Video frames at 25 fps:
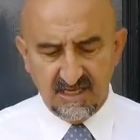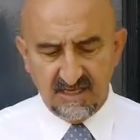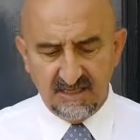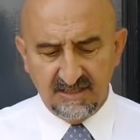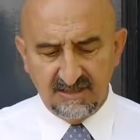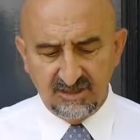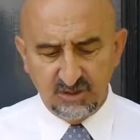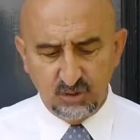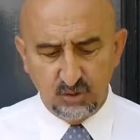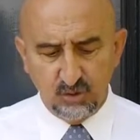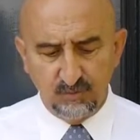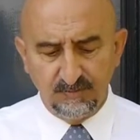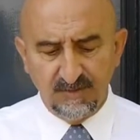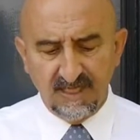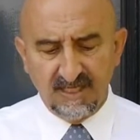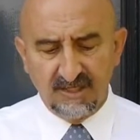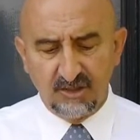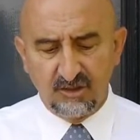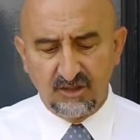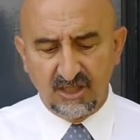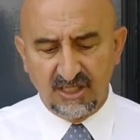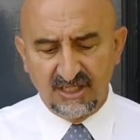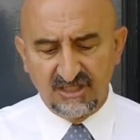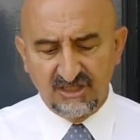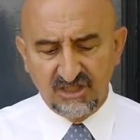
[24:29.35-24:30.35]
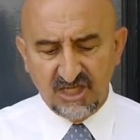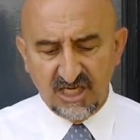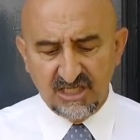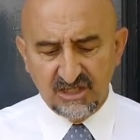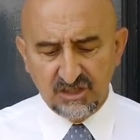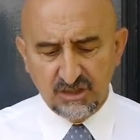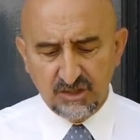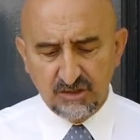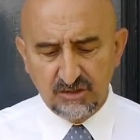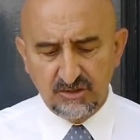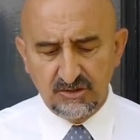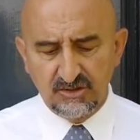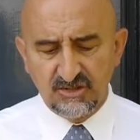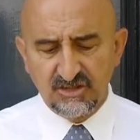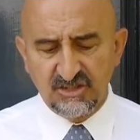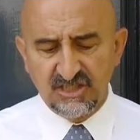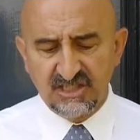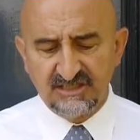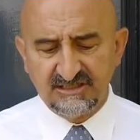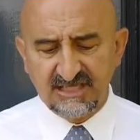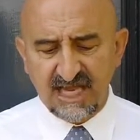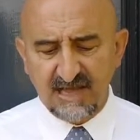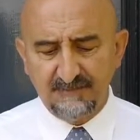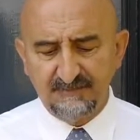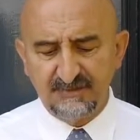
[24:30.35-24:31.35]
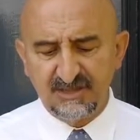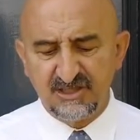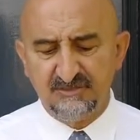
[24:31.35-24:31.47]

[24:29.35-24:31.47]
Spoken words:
It should be an organization set up